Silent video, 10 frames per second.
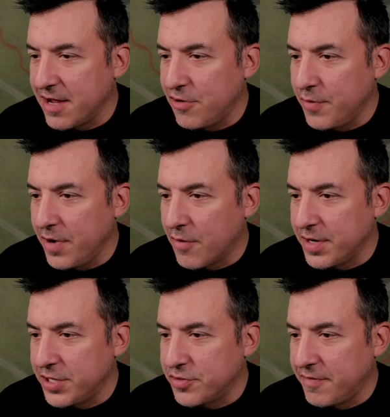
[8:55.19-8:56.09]
who we already
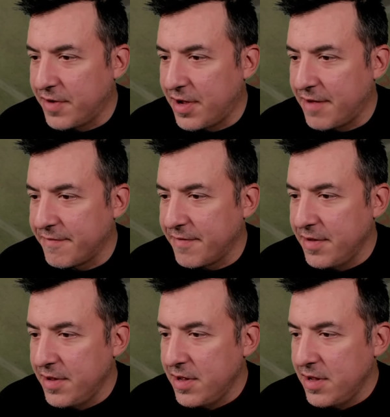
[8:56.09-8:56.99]
drove
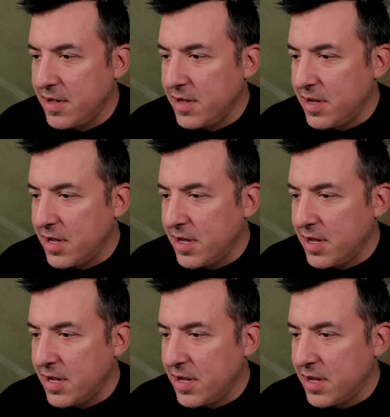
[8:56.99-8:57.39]
off.